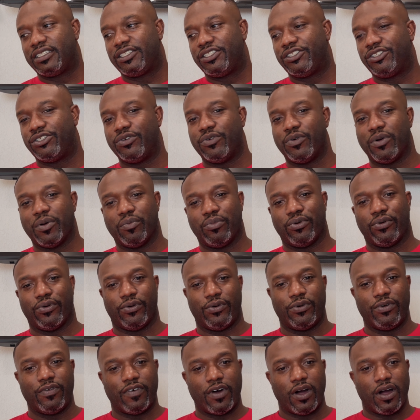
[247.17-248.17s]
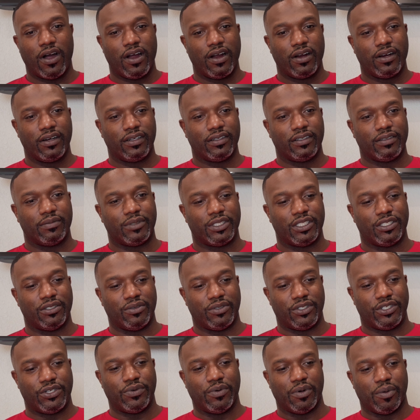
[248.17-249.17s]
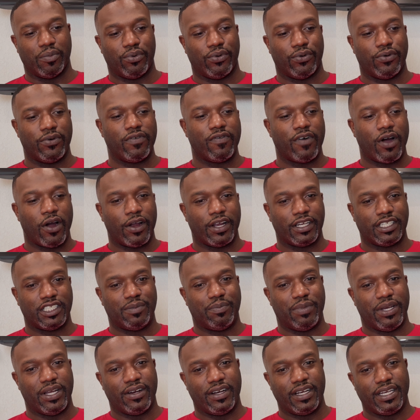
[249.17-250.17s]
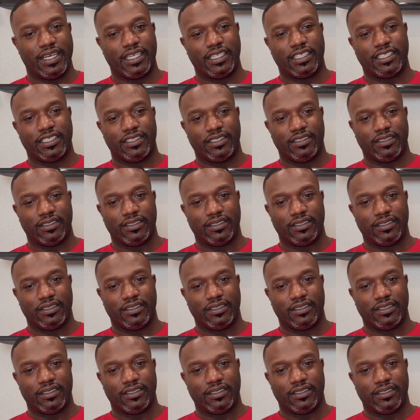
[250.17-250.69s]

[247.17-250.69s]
to improve our to to improve our experience,